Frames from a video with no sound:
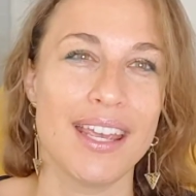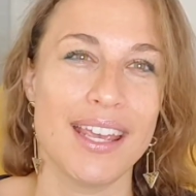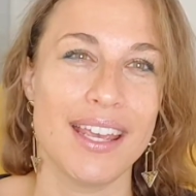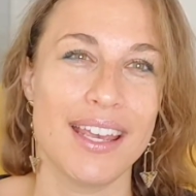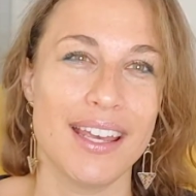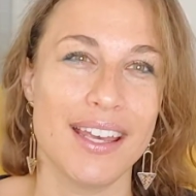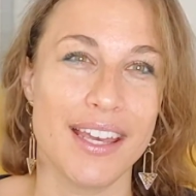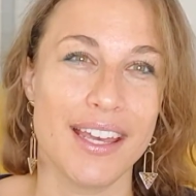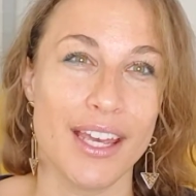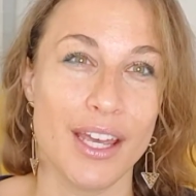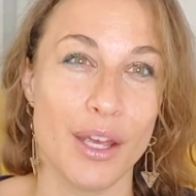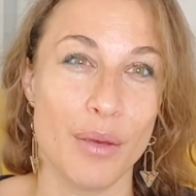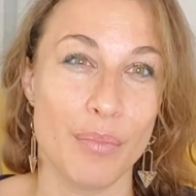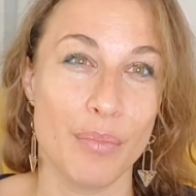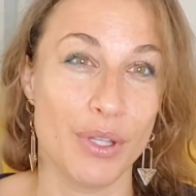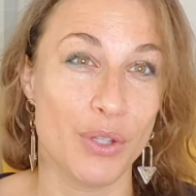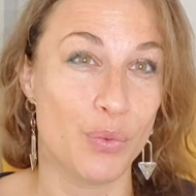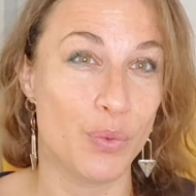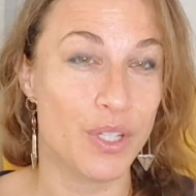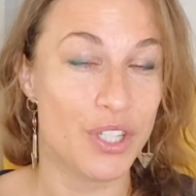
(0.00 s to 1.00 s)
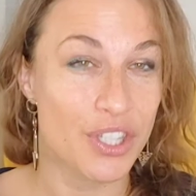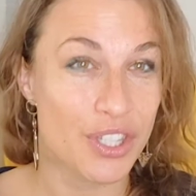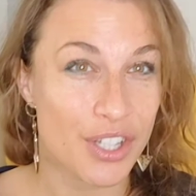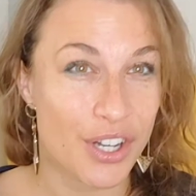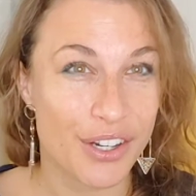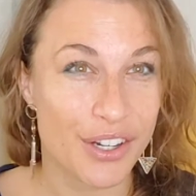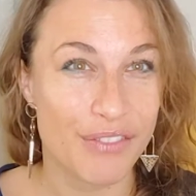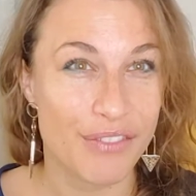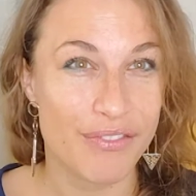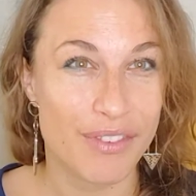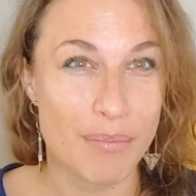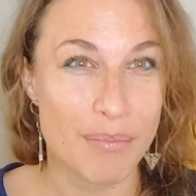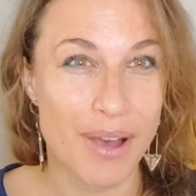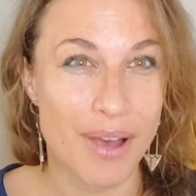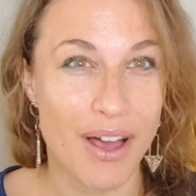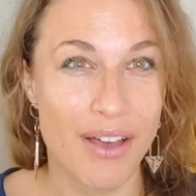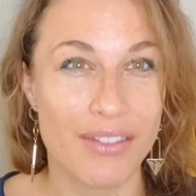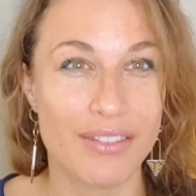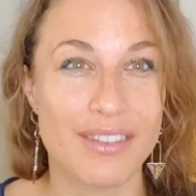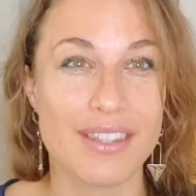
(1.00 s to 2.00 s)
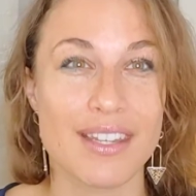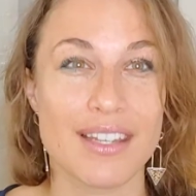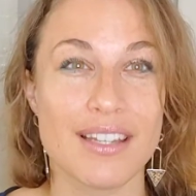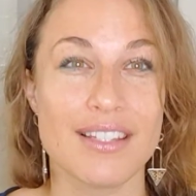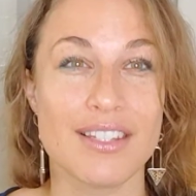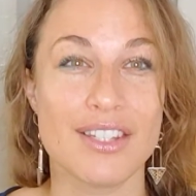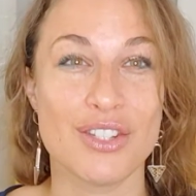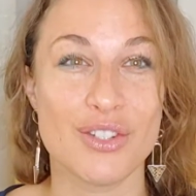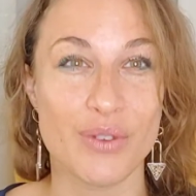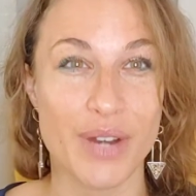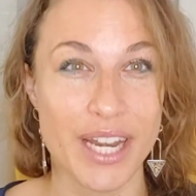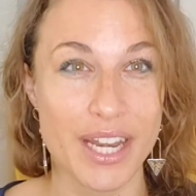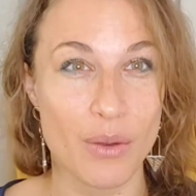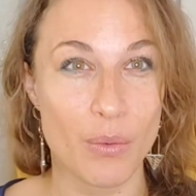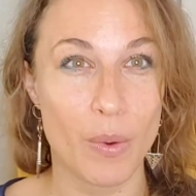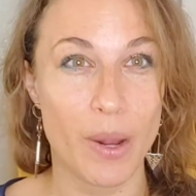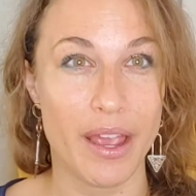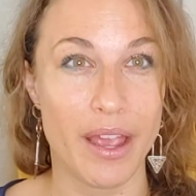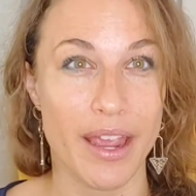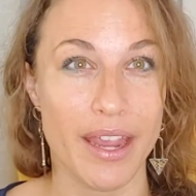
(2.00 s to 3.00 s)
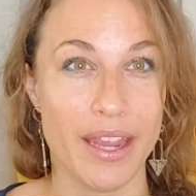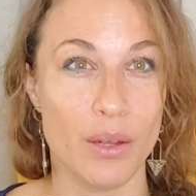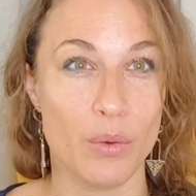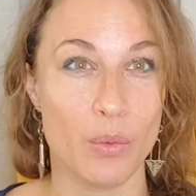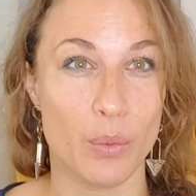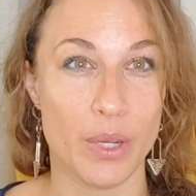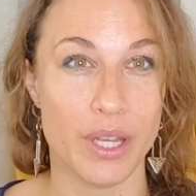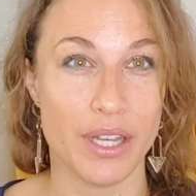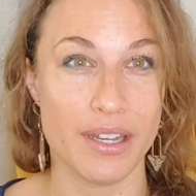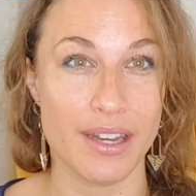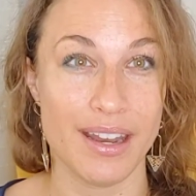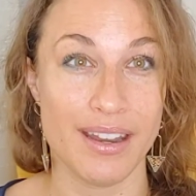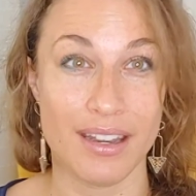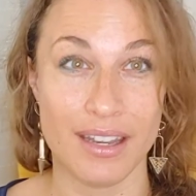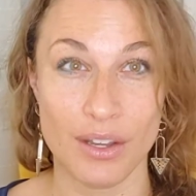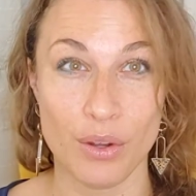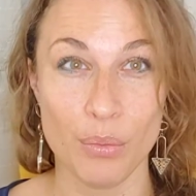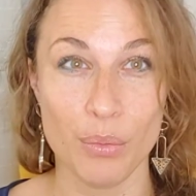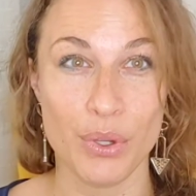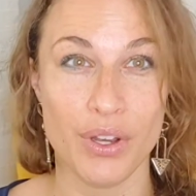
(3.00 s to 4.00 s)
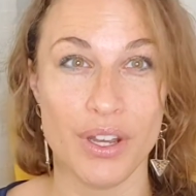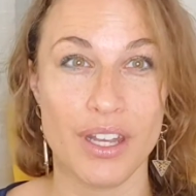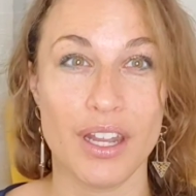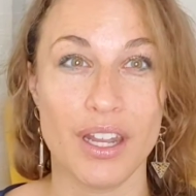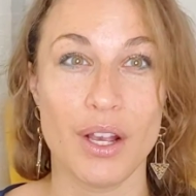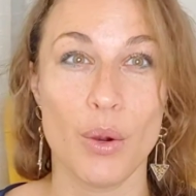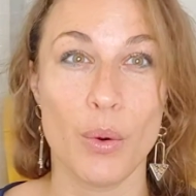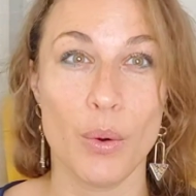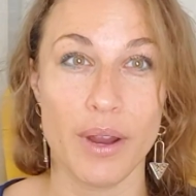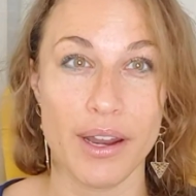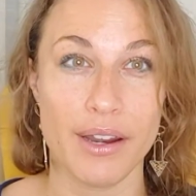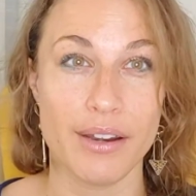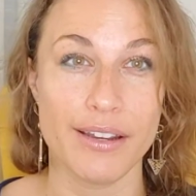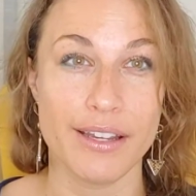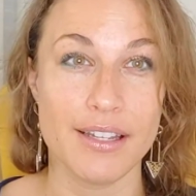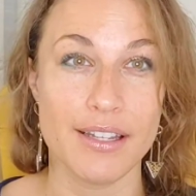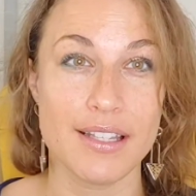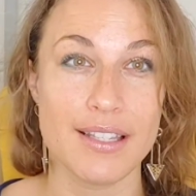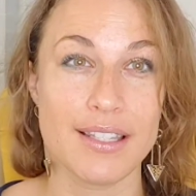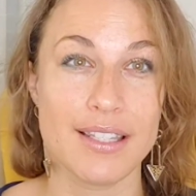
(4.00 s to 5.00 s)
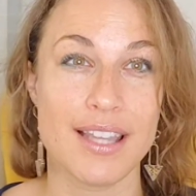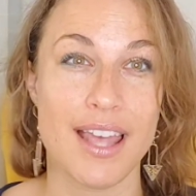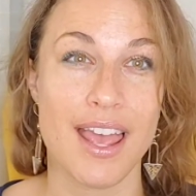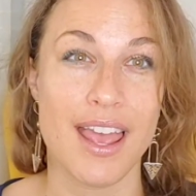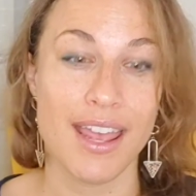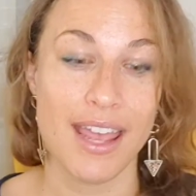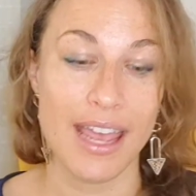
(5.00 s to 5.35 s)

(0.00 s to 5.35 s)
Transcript: But we start off the month straight away with a new moon in Aquarius.